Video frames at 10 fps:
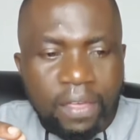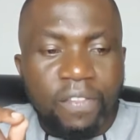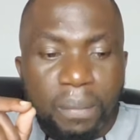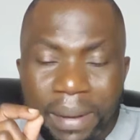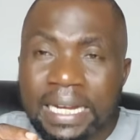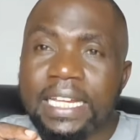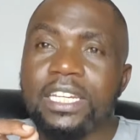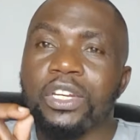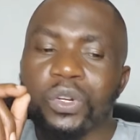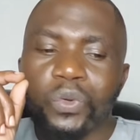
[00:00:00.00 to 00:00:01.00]
the
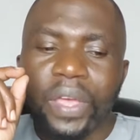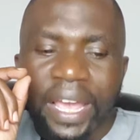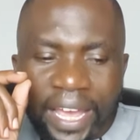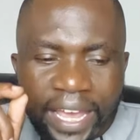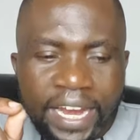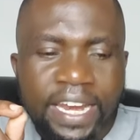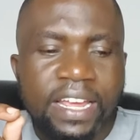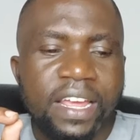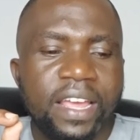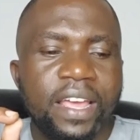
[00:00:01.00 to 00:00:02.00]
mandate to the head
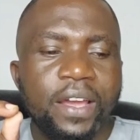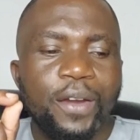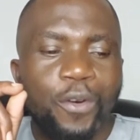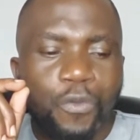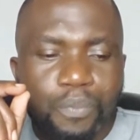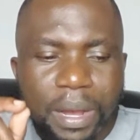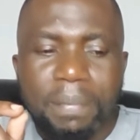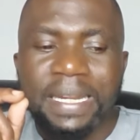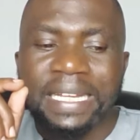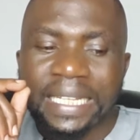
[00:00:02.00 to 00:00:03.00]
of
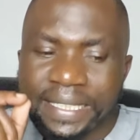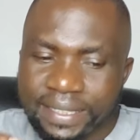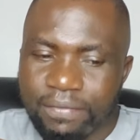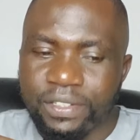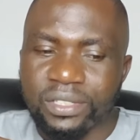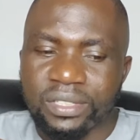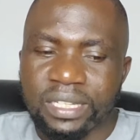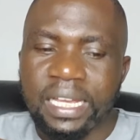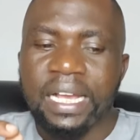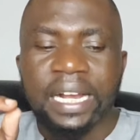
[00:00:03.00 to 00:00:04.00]
public service,
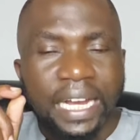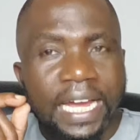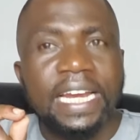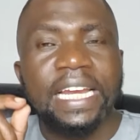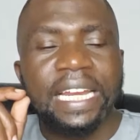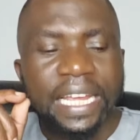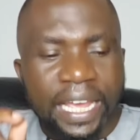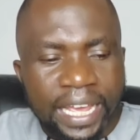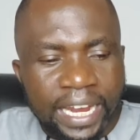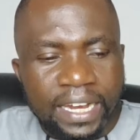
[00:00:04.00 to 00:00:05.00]
currently
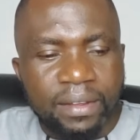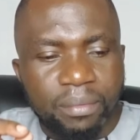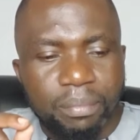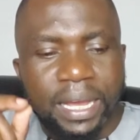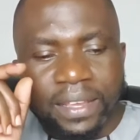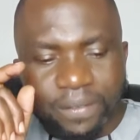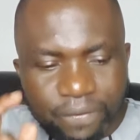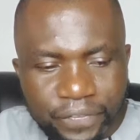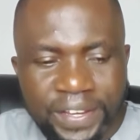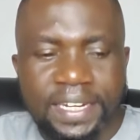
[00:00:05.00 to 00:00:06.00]
held by
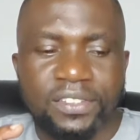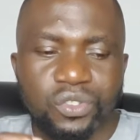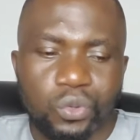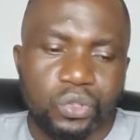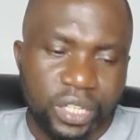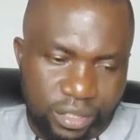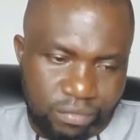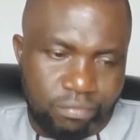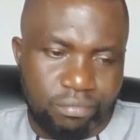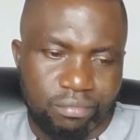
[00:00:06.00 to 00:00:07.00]
Felix
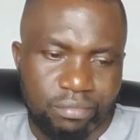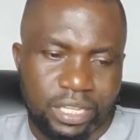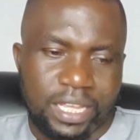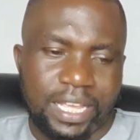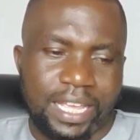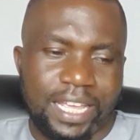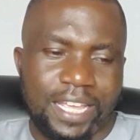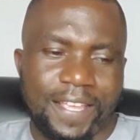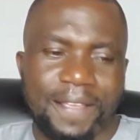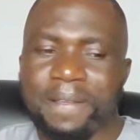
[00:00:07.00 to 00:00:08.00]

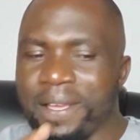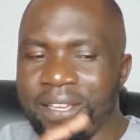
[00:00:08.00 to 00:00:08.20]
Koskei.